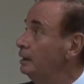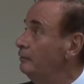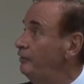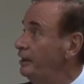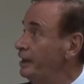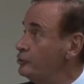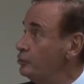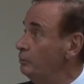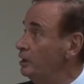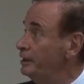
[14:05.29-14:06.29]

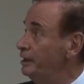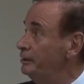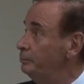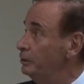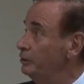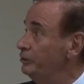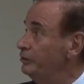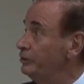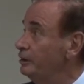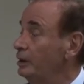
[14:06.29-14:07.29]
Financial market,
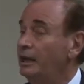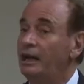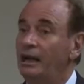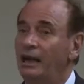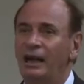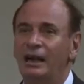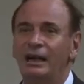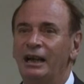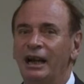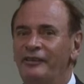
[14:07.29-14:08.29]
bonds,
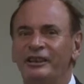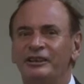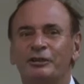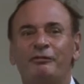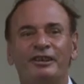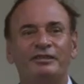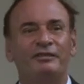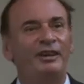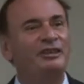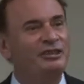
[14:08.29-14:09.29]
I think it's a
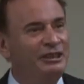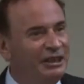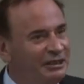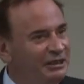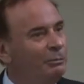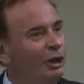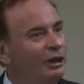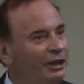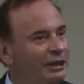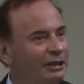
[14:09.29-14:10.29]
fascinating
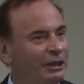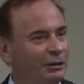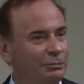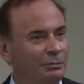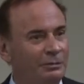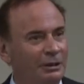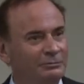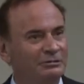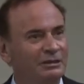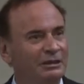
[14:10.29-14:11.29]
market now.
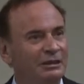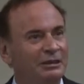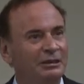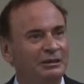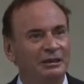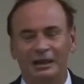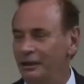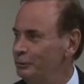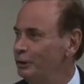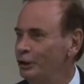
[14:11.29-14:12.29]
I
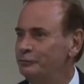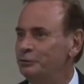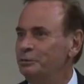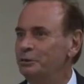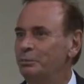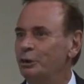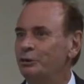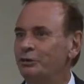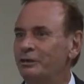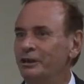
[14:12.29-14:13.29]
would love to be a
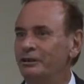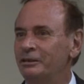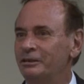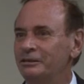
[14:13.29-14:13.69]
bond trader.